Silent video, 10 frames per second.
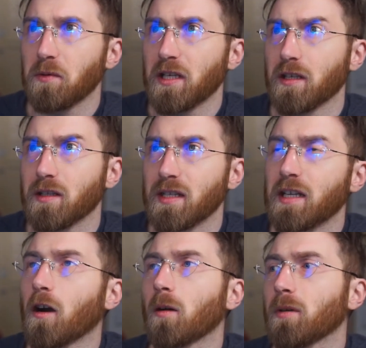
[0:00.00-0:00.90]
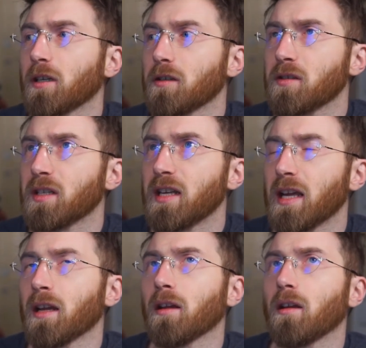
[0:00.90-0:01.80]
we see carpenters
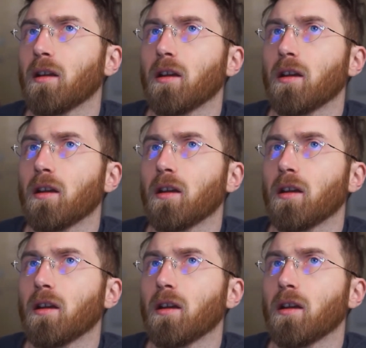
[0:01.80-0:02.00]
today.